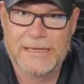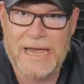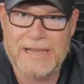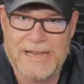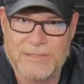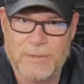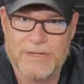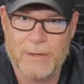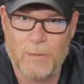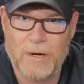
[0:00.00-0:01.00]
And that's what
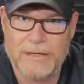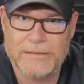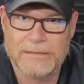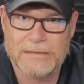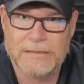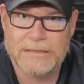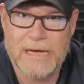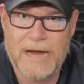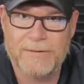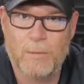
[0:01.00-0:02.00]
they want.
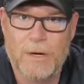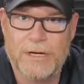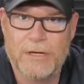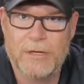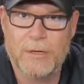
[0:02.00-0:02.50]
Everyone